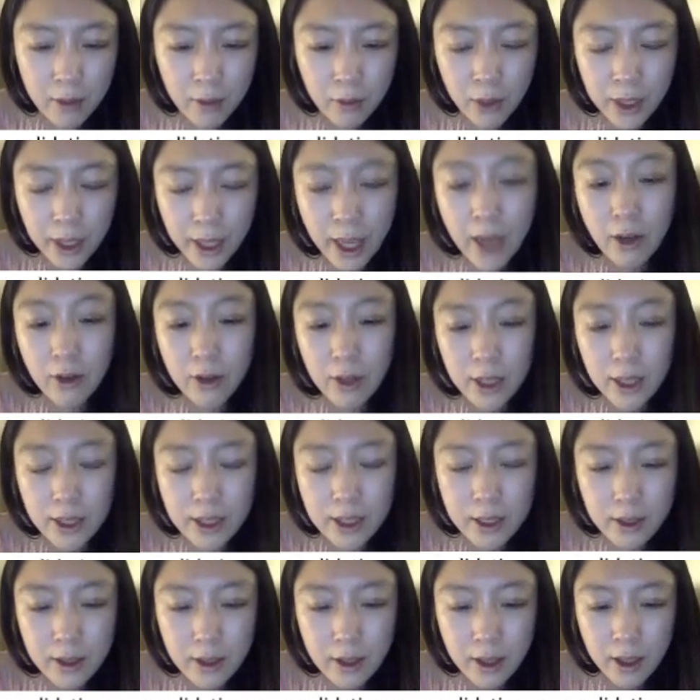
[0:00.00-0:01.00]

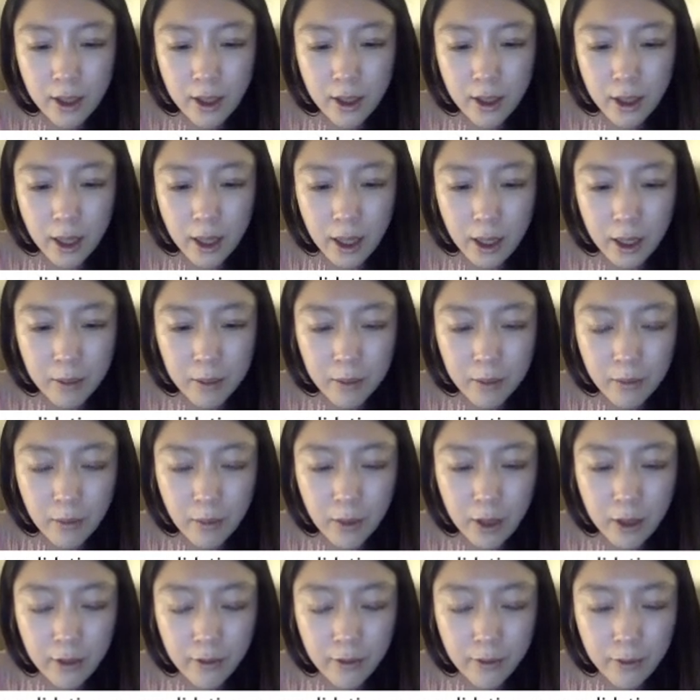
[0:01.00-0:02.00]
calculated
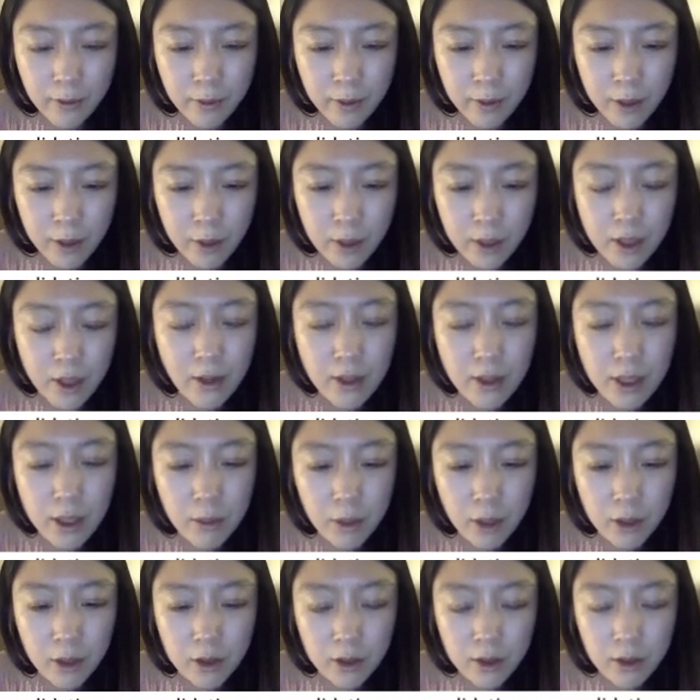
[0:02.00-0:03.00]
the resulting
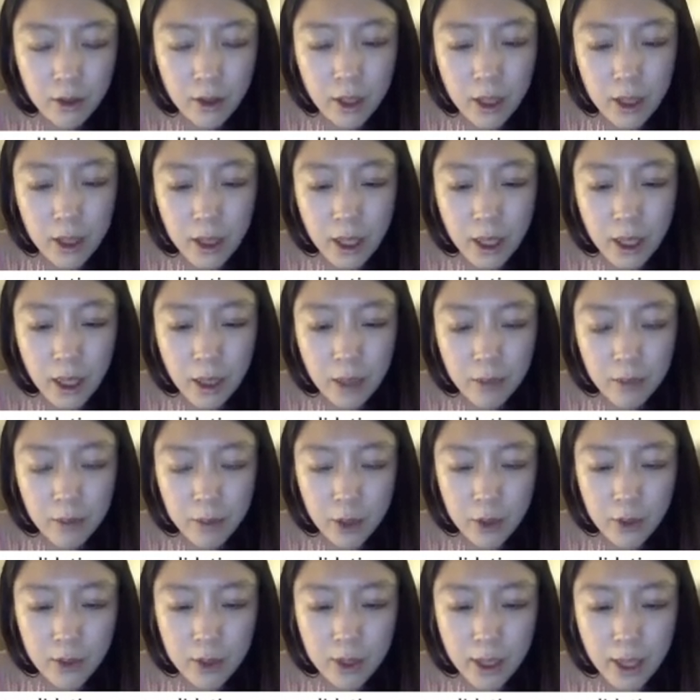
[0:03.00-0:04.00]
model
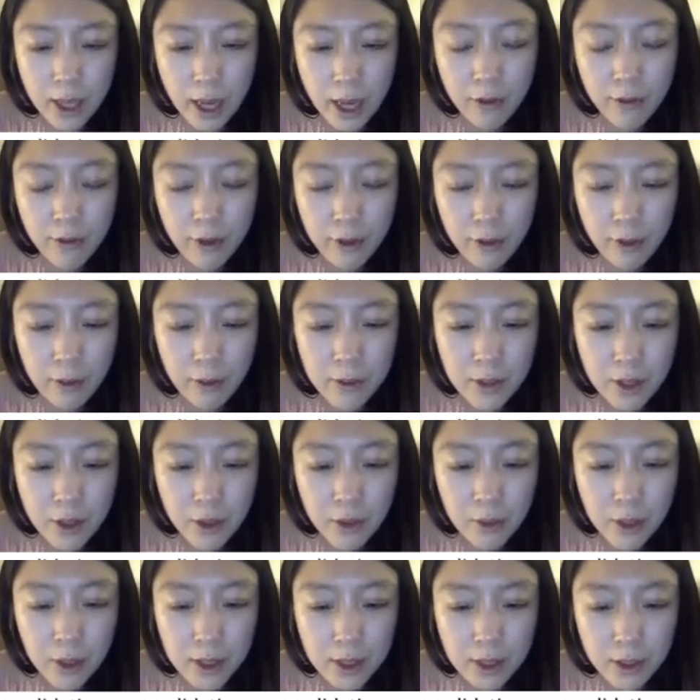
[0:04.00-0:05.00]
using alpha from
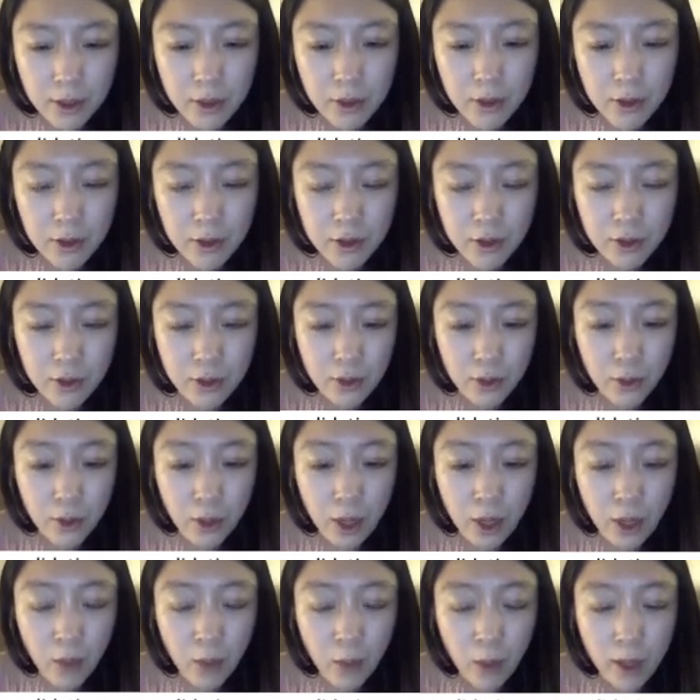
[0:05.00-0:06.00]
0.0 to
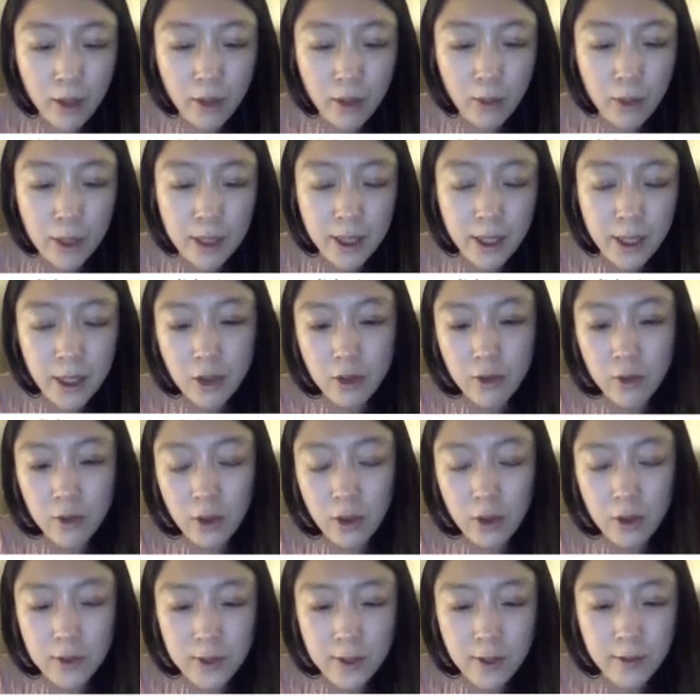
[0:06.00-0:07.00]
1 with an interval
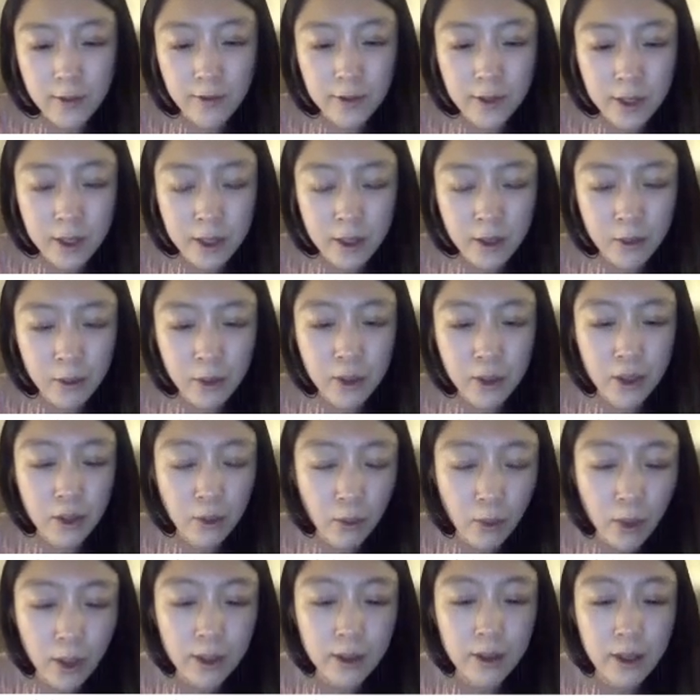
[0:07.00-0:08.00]
of
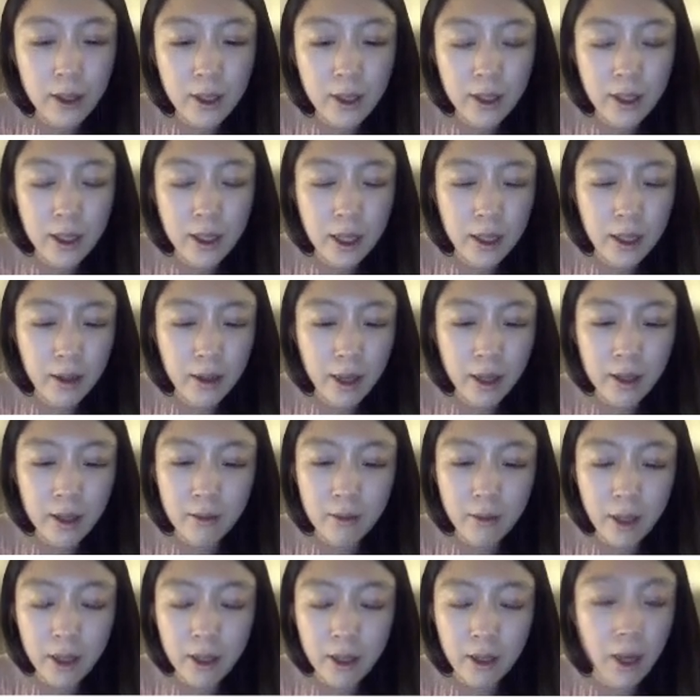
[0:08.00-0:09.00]
0.1
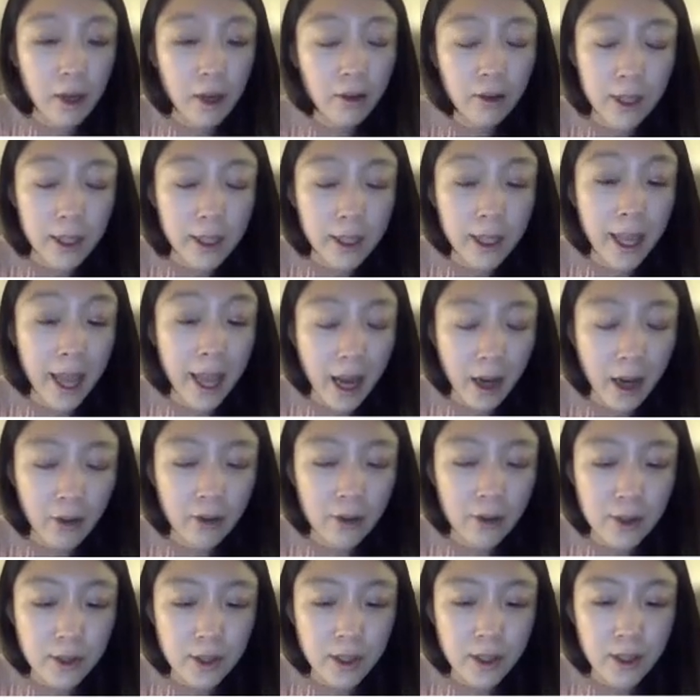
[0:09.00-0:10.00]
and calculate the
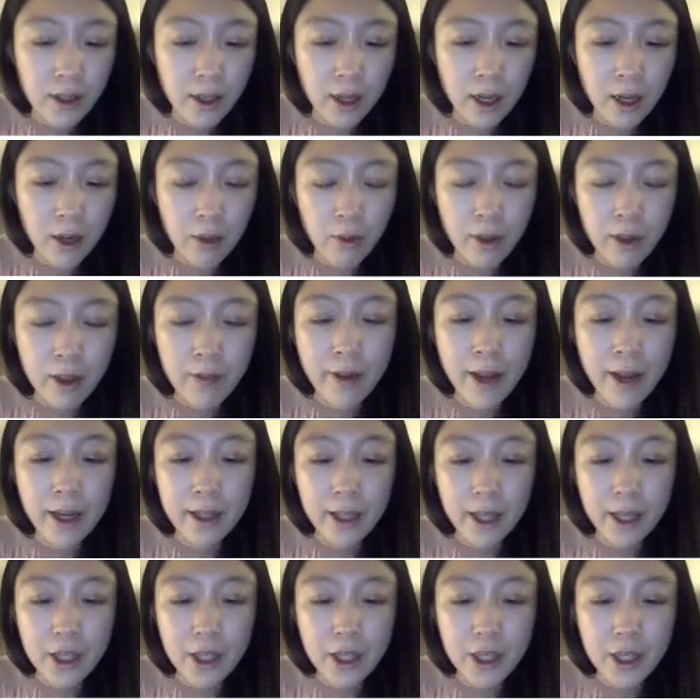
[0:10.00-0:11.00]
accuracy with a
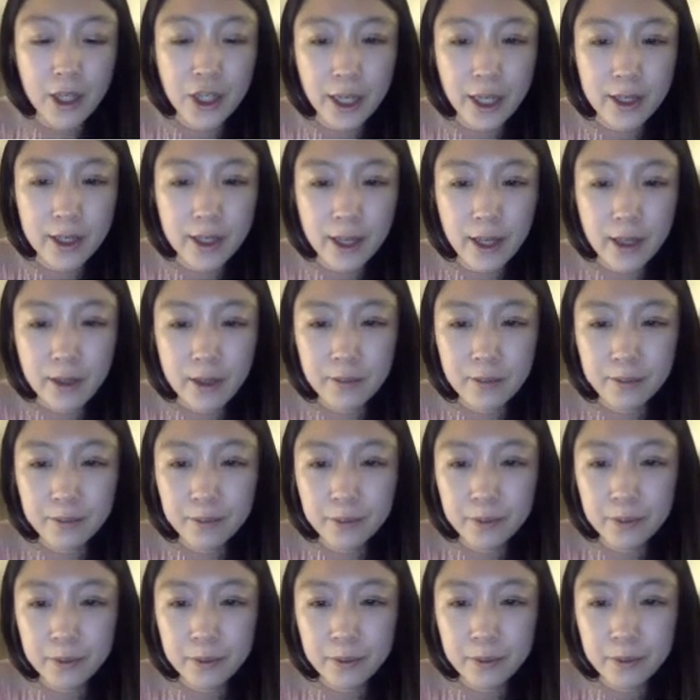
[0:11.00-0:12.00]
validation data set.
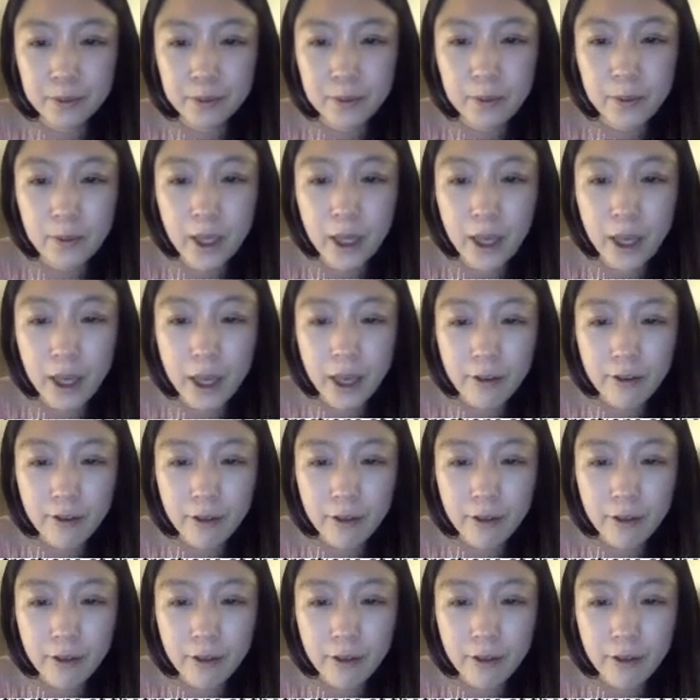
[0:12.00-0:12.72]
If